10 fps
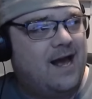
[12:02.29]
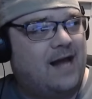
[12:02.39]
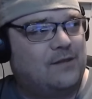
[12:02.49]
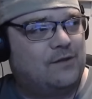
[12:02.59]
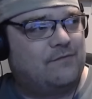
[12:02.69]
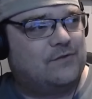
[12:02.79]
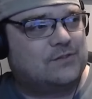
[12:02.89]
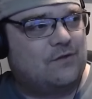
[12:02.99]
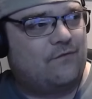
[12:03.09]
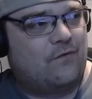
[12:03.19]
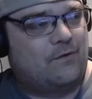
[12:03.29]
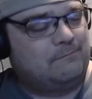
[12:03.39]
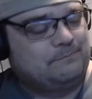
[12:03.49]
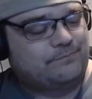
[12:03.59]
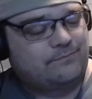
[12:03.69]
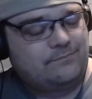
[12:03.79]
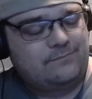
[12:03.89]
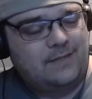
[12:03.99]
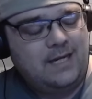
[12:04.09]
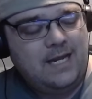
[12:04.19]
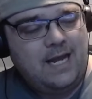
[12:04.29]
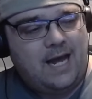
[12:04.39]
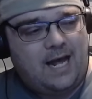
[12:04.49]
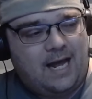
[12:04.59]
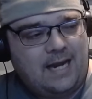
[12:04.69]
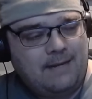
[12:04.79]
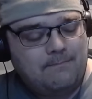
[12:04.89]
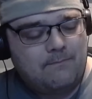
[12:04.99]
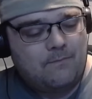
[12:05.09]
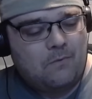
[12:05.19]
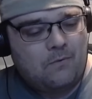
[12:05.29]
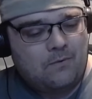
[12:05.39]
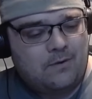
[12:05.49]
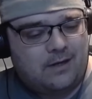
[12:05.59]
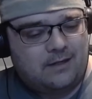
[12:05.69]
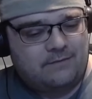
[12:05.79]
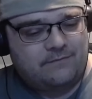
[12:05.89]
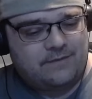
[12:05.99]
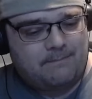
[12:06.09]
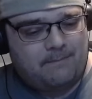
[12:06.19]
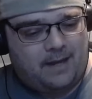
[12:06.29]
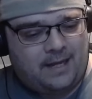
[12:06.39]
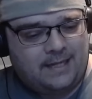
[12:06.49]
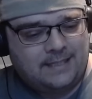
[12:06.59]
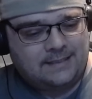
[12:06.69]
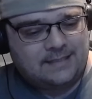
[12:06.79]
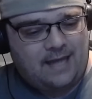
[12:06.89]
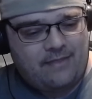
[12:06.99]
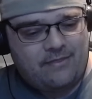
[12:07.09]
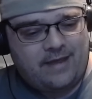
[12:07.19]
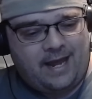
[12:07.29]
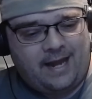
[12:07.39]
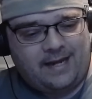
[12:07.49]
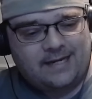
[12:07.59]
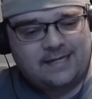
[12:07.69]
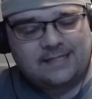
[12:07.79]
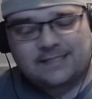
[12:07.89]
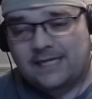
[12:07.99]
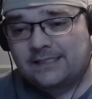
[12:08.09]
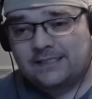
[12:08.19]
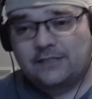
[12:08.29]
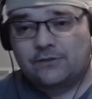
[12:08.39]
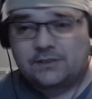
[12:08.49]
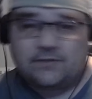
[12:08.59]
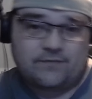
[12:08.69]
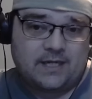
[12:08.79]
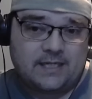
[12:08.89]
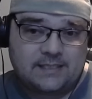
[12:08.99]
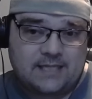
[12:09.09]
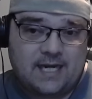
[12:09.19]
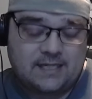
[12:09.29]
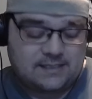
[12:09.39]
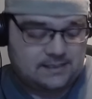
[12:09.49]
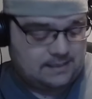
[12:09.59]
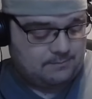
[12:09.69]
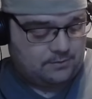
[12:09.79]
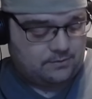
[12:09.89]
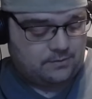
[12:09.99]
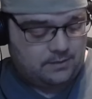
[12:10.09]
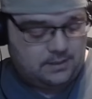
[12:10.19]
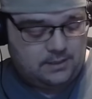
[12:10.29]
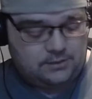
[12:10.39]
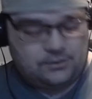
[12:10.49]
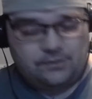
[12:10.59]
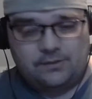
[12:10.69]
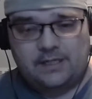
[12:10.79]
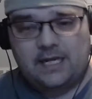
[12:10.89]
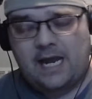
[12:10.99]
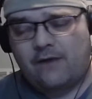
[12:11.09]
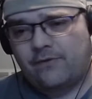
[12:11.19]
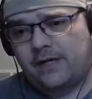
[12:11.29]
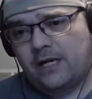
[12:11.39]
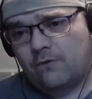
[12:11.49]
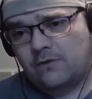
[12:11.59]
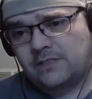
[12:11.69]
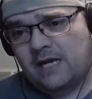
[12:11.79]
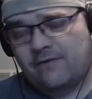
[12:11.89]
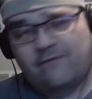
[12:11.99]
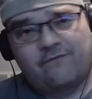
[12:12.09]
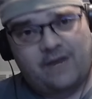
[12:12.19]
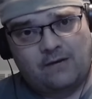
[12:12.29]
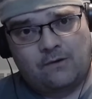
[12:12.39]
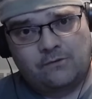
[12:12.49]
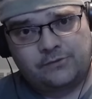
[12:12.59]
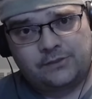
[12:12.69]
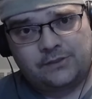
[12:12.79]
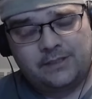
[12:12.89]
I love this so far. I am more of the mind that it is a Xenos device, kind of similar to the how the Necrons have the Pharos.